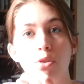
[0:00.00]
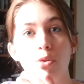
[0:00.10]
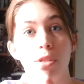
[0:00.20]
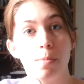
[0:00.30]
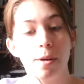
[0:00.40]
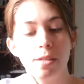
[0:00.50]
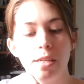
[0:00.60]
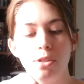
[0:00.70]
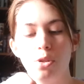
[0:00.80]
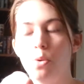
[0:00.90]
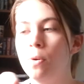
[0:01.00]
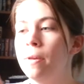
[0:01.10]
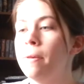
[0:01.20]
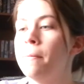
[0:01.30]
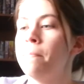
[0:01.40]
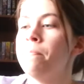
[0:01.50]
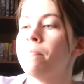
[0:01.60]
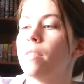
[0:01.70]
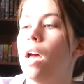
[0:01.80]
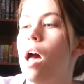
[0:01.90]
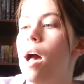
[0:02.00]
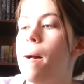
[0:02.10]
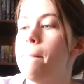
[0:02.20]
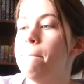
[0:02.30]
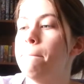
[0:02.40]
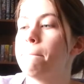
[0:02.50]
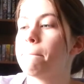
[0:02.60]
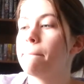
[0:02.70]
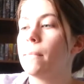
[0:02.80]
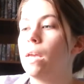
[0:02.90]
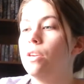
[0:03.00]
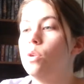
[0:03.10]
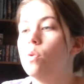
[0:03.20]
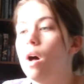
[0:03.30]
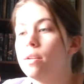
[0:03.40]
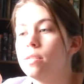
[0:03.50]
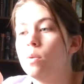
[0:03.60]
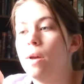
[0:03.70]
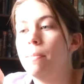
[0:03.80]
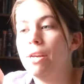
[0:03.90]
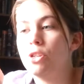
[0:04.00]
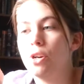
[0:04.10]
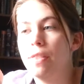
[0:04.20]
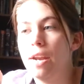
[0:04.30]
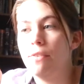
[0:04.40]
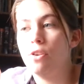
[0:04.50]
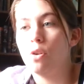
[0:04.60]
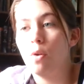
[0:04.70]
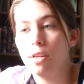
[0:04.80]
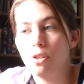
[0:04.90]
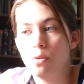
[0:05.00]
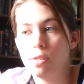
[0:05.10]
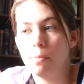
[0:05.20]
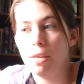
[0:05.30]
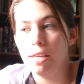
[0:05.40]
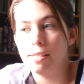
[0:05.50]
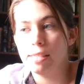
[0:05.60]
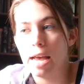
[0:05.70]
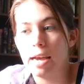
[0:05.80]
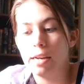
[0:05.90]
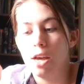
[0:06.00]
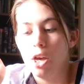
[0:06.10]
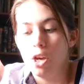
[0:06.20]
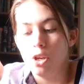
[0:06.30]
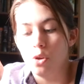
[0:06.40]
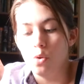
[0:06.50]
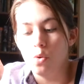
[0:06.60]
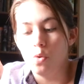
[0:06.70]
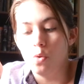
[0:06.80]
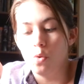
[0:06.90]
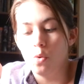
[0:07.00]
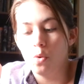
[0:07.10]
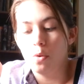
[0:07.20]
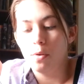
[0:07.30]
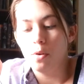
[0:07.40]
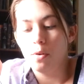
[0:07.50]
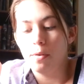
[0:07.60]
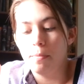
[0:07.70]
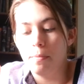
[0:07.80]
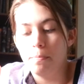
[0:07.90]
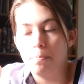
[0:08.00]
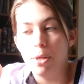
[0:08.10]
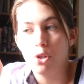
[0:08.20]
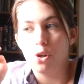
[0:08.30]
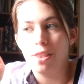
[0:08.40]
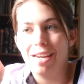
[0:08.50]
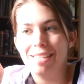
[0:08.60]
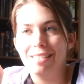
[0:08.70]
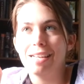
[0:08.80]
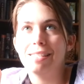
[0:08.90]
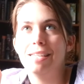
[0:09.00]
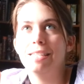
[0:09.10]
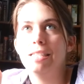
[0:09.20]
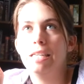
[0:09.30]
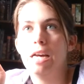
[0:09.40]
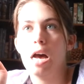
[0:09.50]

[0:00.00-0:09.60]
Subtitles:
to disperse into. You also want to make sure that if you're going to do something inside, you be sure that it doesn't